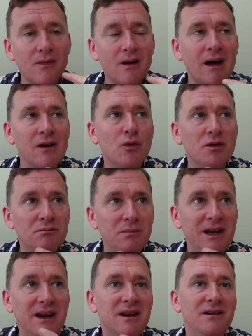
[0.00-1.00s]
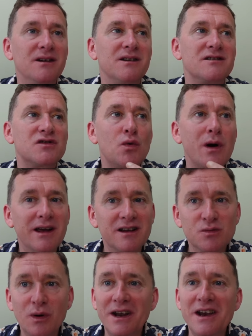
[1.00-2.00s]
I wouldn't be eating it as quick
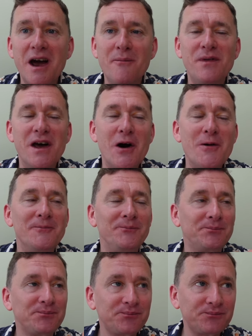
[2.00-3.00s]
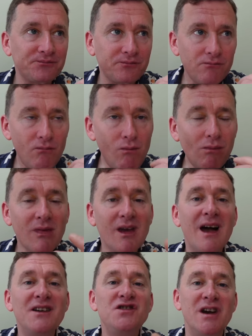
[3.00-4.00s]
as what I am now.
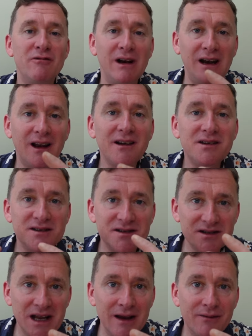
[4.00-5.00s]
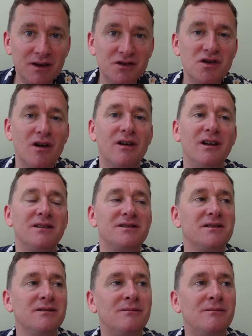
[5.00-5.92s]
I generally like to savour chocolate.